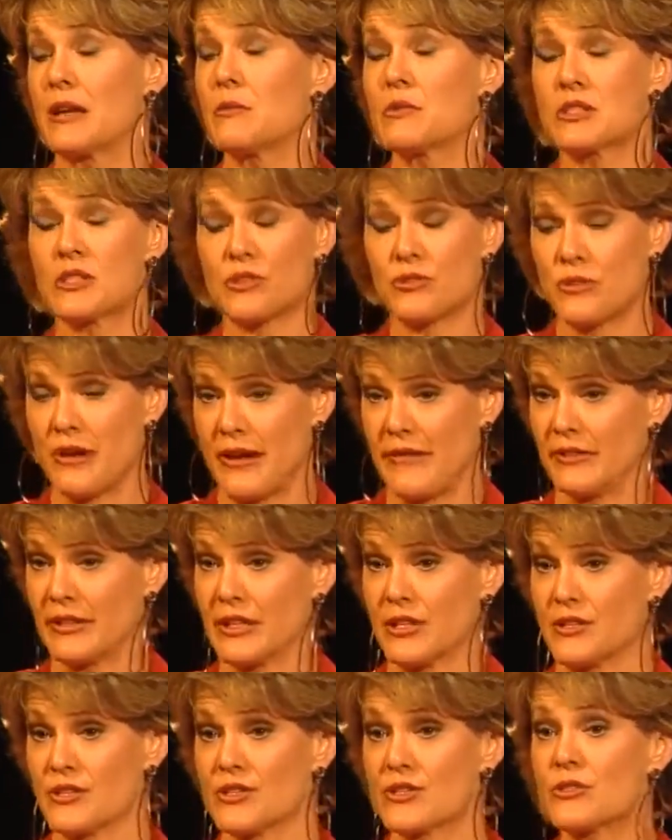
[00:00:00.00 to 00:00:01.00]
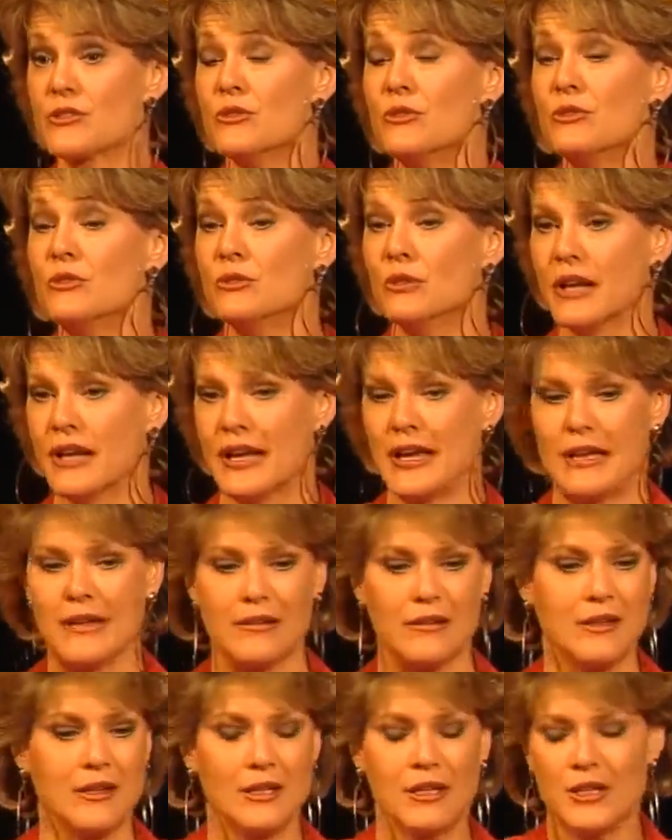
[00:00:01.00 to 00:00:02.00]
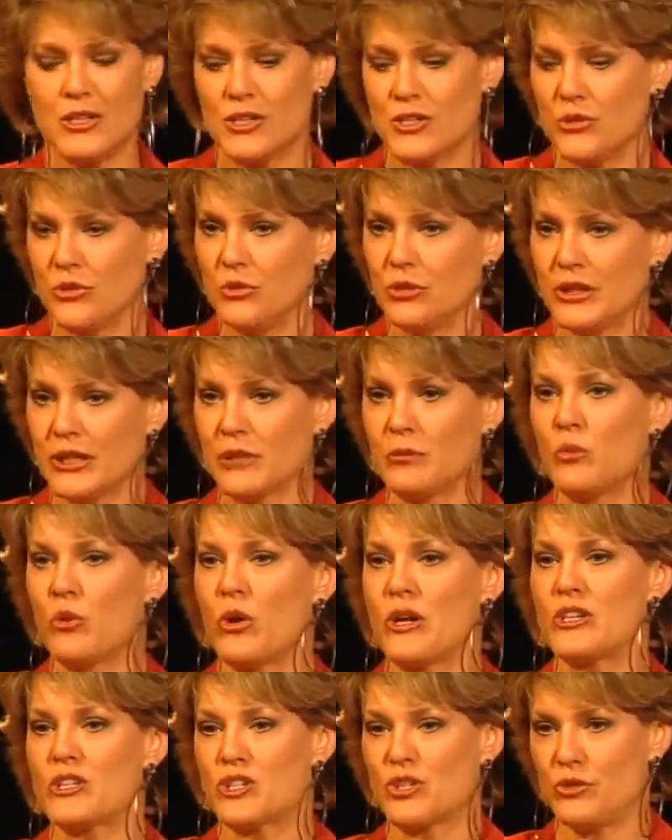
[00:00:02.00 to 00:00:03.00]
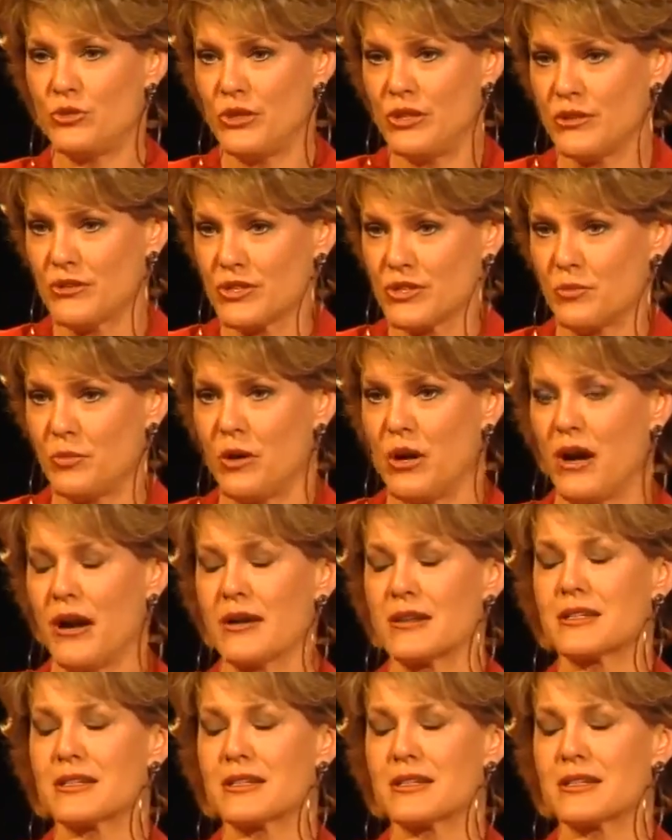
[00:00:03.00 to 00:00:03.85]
It was a traveling zoo. I had 2 little boys, 2 years apart.